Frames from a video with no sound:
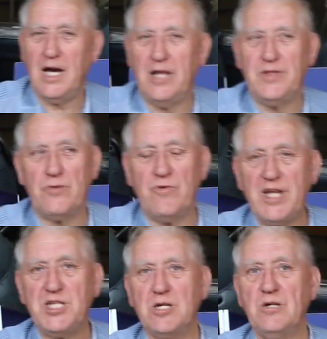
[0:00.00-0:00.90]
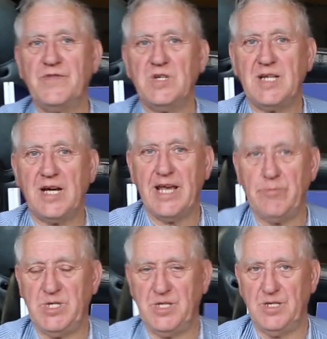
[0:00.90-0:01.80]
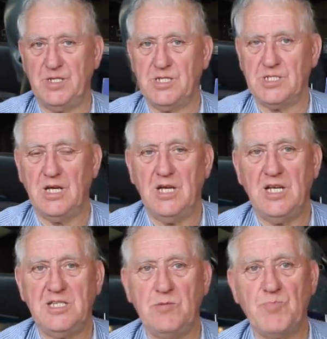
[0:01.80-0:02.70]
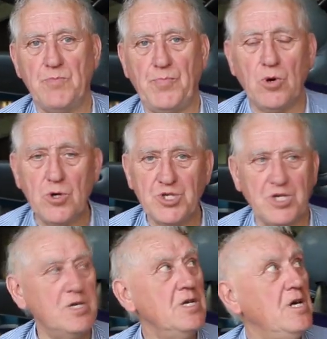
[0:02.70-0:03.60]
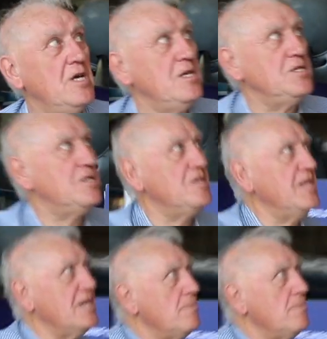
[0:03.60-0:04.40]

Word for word: And the ratio of the diameters is in proportion to the